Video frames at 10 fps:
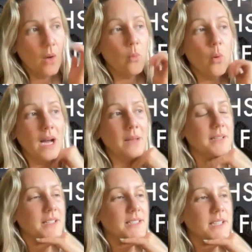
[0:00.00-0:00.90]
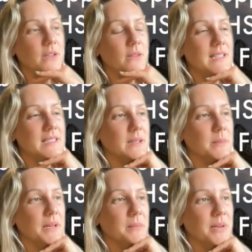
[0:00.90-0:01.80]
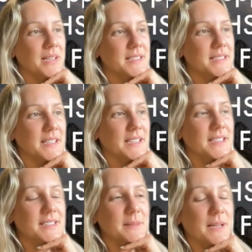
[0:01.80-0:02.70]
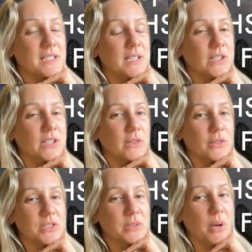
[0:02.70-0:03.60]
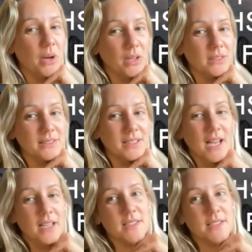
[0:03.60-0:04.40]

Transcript: What I'm going to do is a little bit unprecedented, is I'm actually going to launch a poll.